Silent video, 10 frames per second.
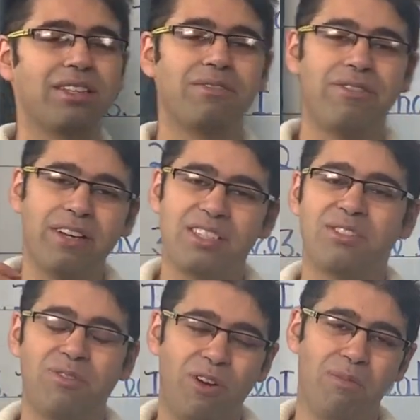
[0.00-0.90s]
the first
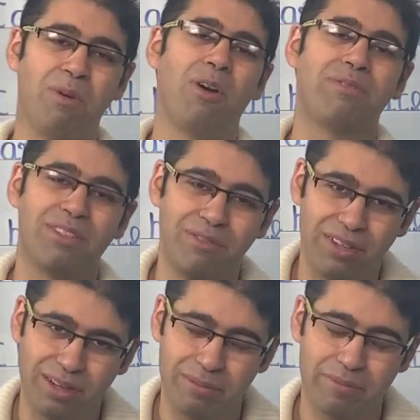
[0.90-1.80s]
form of the
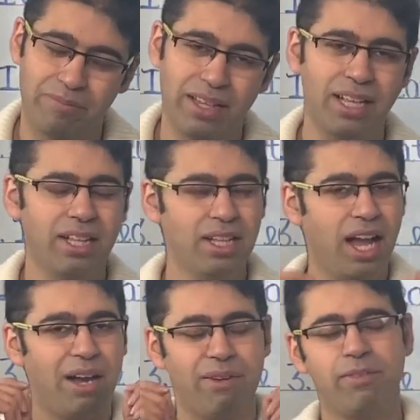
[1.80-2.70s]
verb.
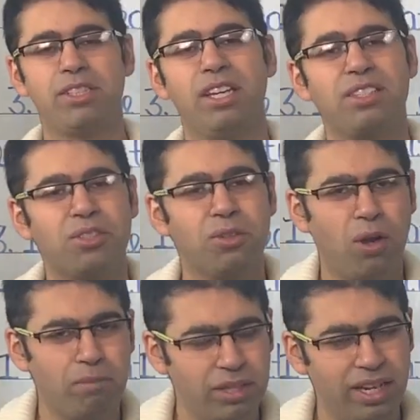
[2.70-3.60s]
However, things to
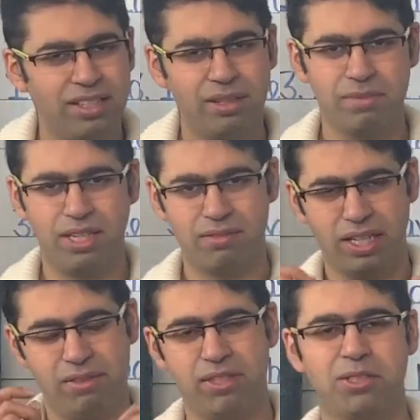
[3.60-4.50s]
complicate themselves
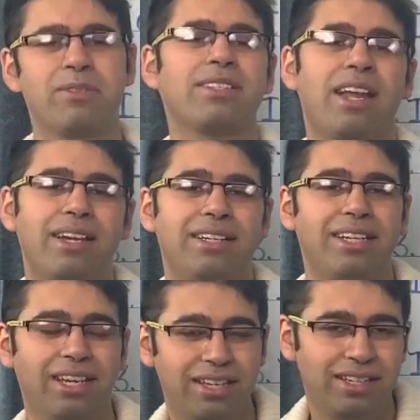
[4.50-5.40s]
ever so
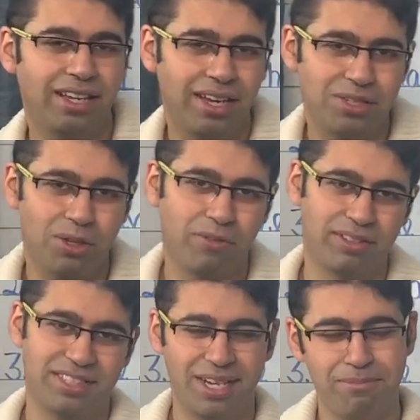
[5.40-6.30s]
slightly in case of
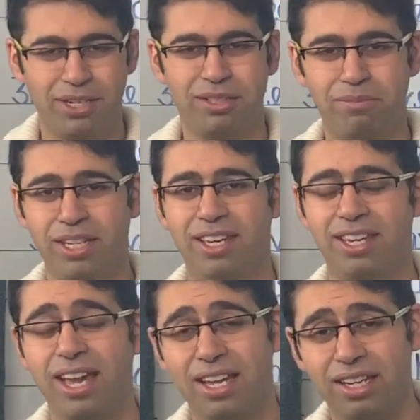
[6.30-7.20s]
the subject
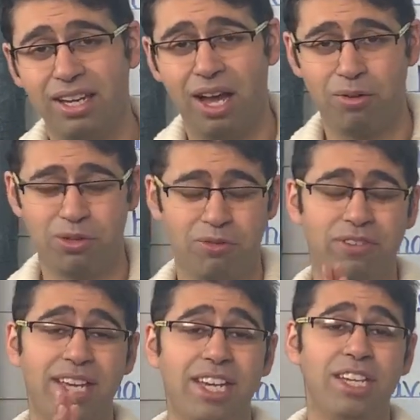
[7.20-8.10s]
being any out of
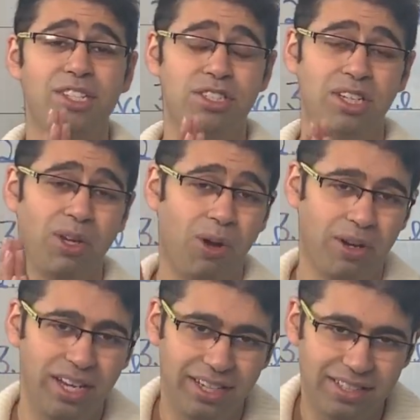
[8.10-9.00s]
he, she, or
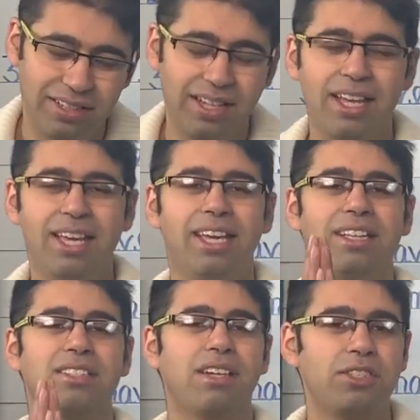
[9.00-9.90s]
it.
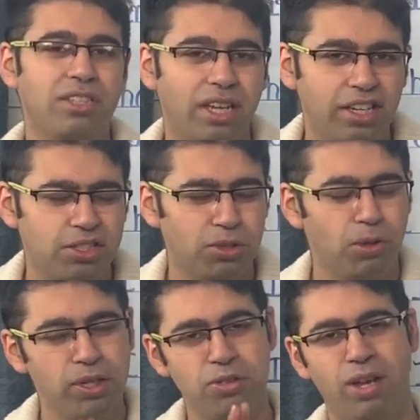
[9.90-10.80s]
In such a case, you're
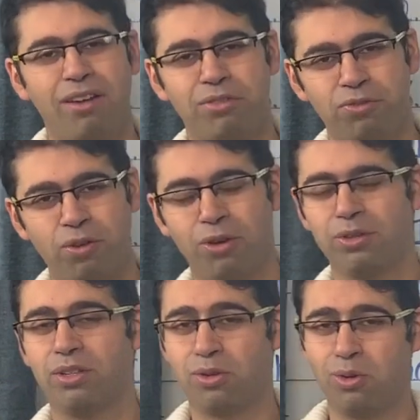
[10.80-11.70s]
going to have to follow
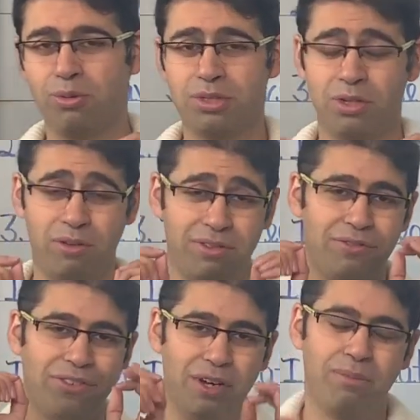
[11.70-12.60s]
the rules of the
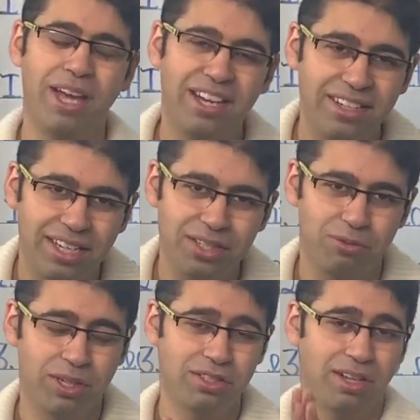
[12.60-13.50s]
verb endings,
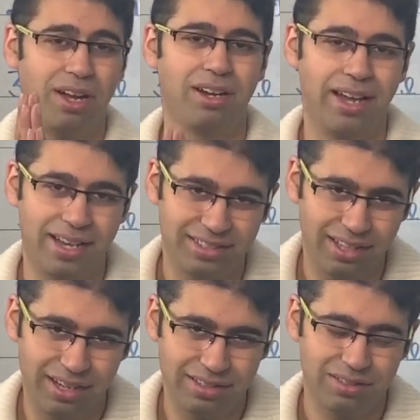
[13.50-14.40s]
which are as
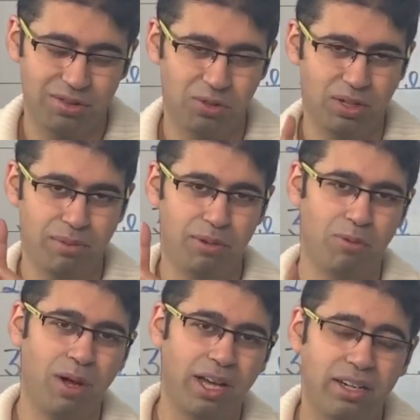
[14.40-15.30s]
thus. Rule number
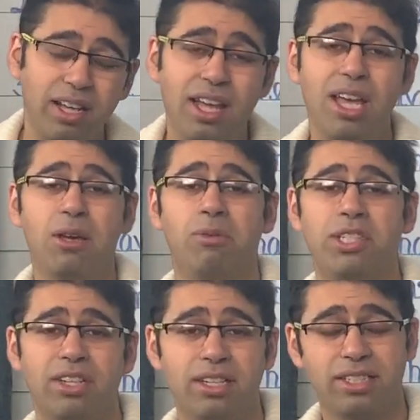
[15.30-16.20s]
1,
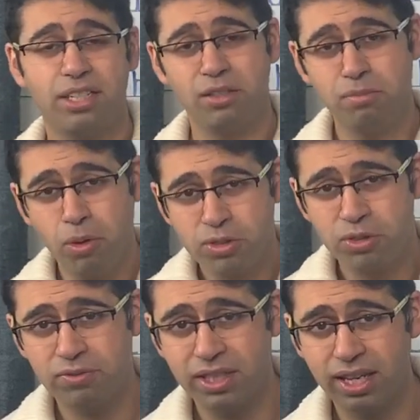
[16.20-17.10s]
which is that in most
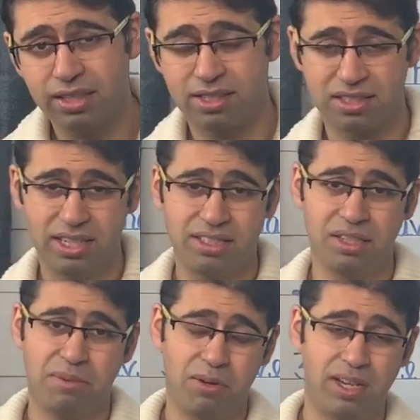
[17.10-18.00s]
of the cases, let's
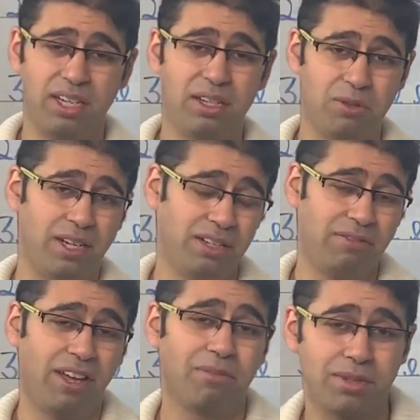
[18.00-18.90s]
say about 80 to
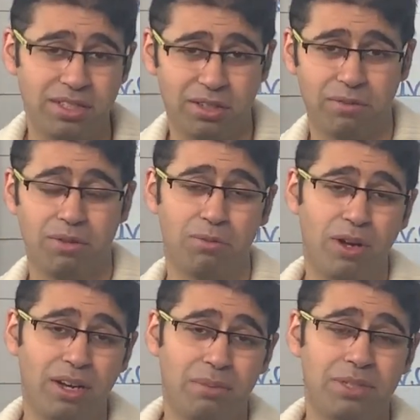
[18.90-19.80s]
85% of the
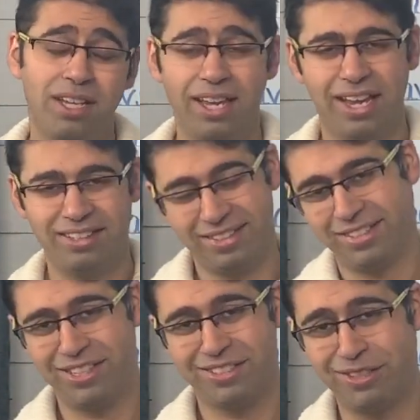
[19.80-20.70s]
verbs, and this is
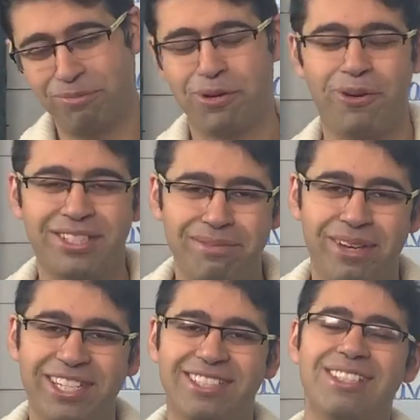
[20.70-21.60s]
just an
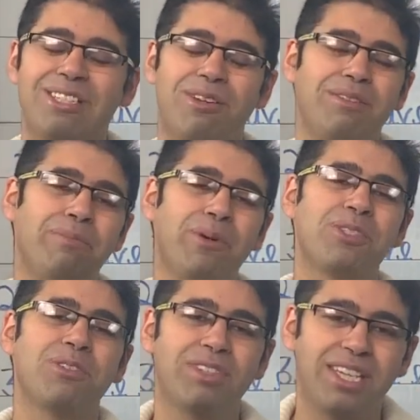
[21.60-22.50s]
approximation, so in
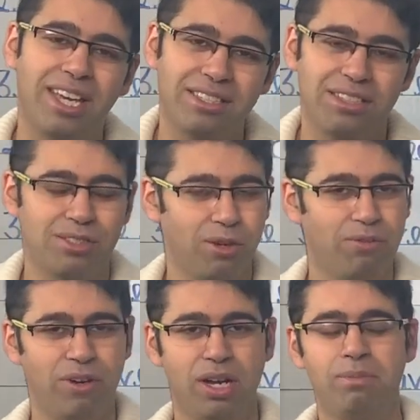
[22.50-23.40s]
most of the cases, your
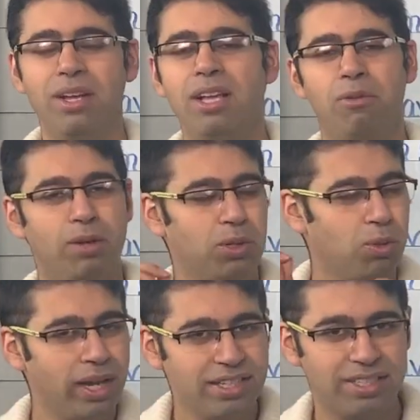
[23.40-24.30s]
verb will
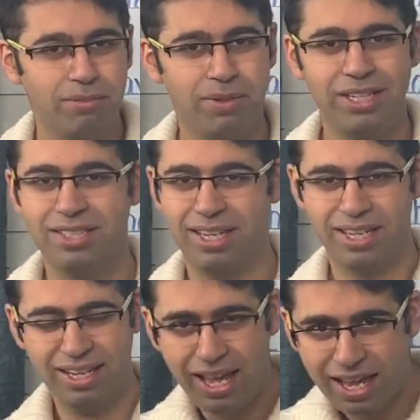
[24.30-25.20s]
quite simply take
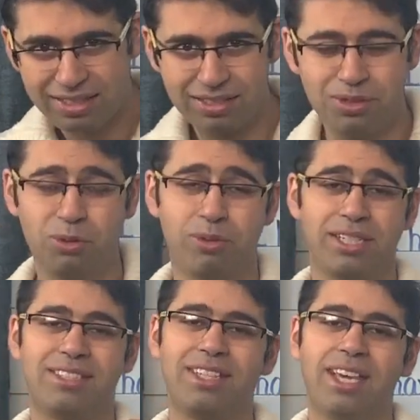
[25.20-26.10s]
an S
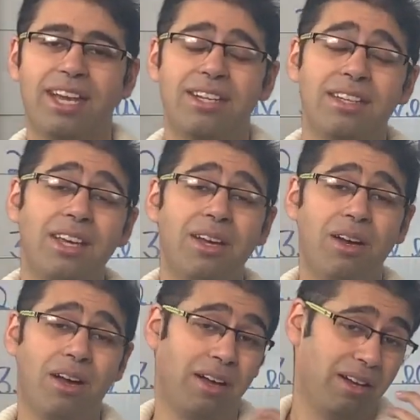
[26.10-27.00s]
towards the end,
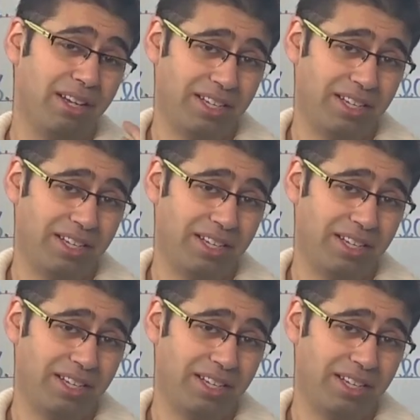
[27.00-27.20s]
in